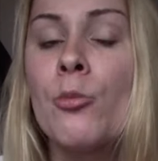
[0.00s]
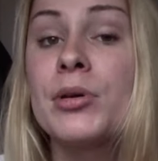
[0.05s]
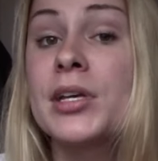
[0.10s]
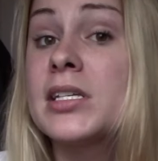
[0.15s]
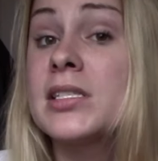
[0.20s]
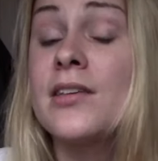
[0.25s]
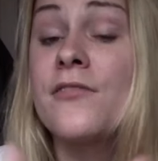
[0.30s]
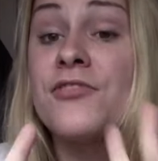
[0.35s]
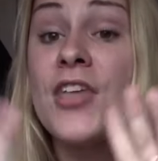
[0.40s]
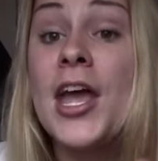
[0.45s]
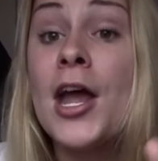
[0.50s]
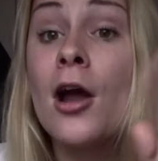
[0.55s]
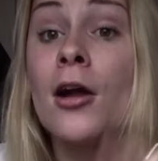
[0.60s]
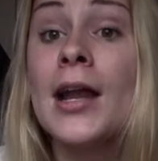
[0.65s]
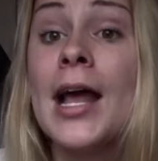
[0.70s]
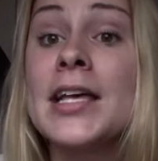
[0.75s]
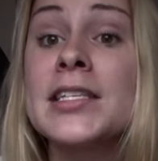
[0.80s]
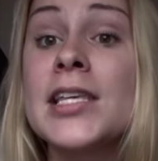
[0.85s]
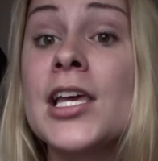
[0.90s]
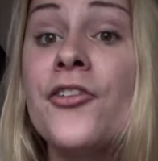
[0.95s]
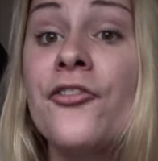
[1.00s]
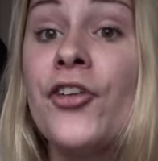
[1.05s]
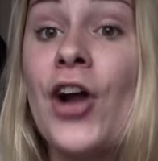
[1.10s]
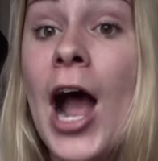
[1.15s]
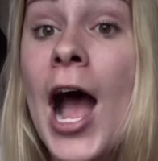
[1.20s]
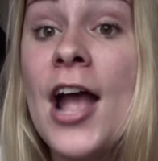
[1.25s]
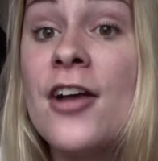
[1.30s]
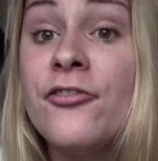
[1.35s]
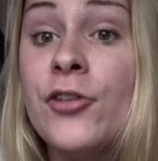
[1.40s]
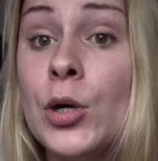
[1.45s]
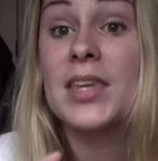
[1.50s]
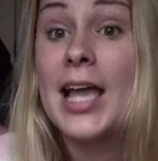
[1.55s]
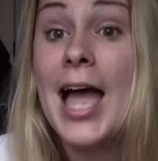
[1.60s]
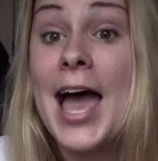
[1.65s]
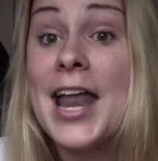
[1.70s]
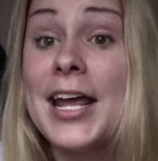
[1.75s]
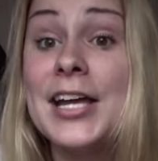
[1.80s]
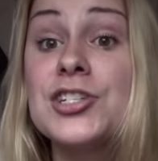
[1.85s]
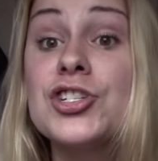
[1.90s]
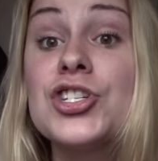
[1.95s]
because if they aren't asking for iPhone
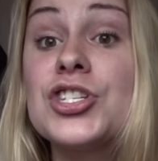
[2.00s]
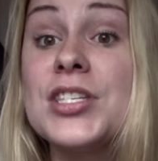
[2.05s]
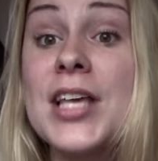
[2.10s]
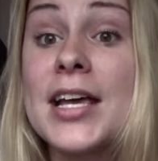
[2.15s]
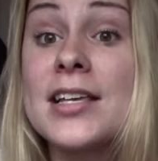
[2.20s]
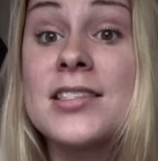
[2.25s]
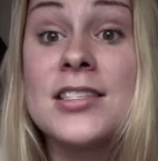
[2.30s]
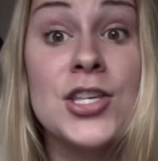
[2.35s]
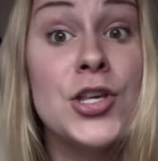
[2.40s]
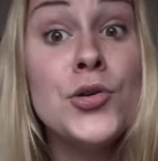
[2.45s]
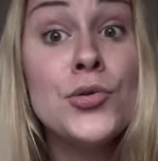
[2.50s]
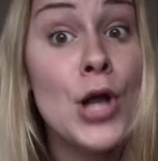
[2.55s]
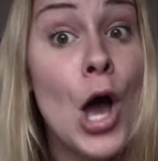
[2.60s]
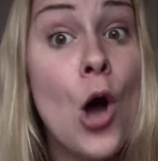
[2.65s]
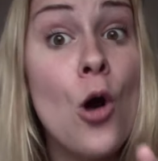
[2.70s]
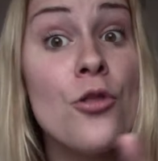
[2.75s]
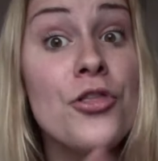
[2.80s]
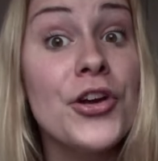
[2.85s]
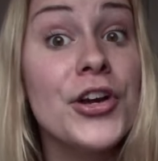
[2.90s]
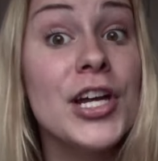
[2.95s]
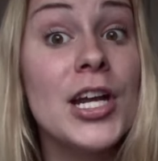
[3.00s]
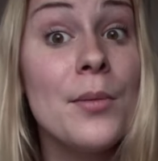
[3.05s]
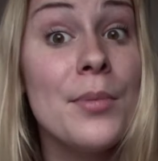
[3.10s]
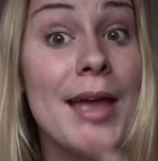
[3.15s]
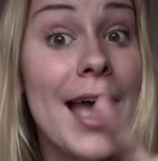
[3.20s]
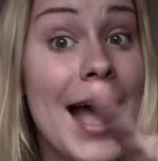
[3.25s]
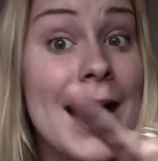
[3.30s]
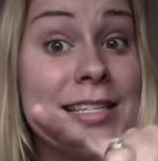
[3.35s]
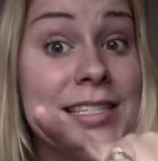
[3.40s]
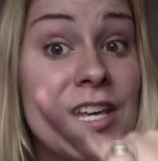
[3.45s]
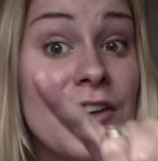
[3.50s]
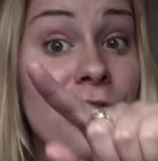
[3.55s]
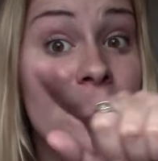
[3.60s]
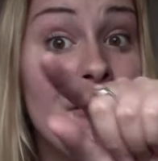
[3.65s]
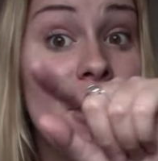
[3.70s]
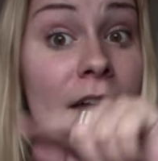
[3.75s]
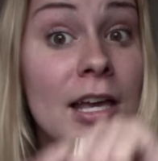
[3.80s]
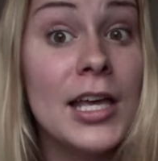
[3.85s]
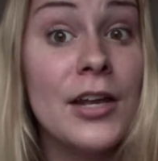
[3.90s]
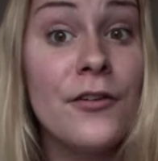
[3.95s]
at age 6, you know they're gonna be asking
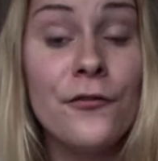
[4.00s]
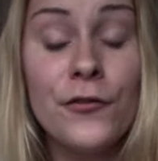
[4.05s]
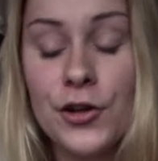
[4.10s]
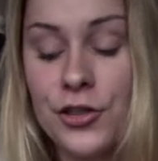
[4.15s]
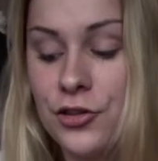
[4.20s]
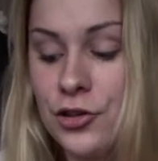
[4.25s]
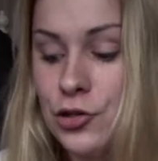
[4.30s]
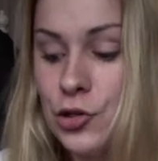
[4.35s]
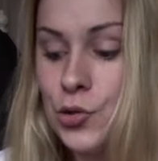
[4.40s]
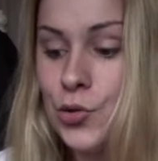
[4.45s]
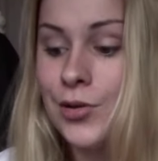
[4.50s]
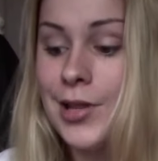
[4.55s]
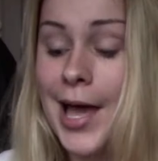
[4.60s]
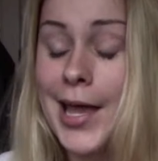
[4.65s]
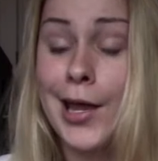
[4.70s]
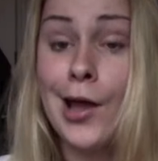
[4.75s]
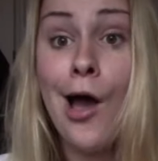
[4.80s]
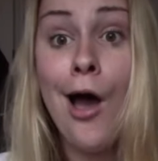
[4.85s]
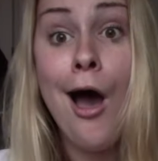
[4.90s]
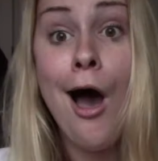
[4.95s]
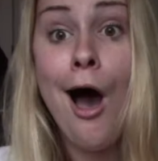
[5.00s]
fucking for the new, like,